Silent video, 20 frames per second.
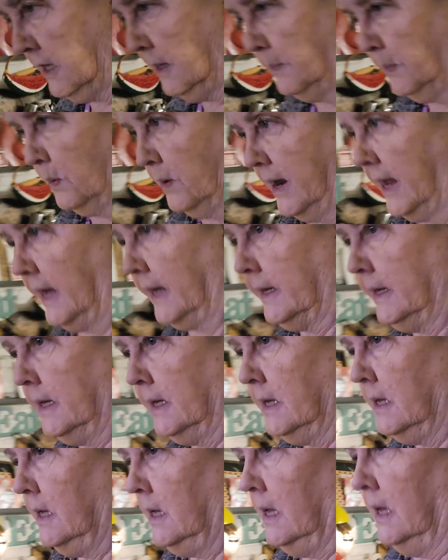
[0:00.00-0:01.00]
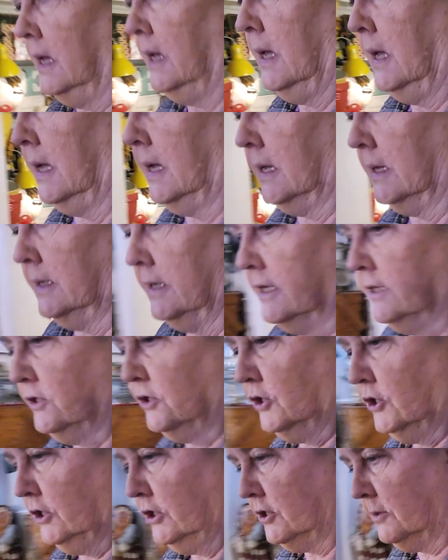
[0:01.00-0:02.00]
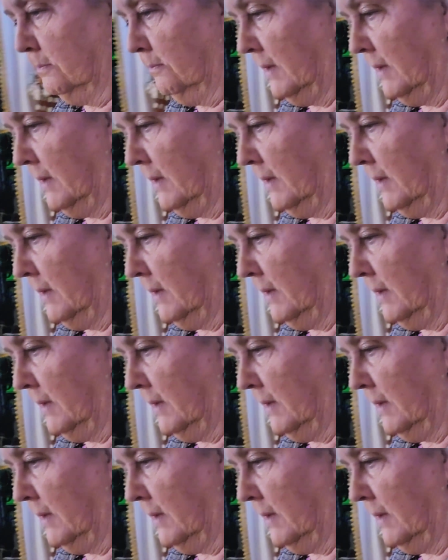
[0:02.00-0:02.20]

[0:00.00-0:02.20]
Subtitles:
cup rack, and it's just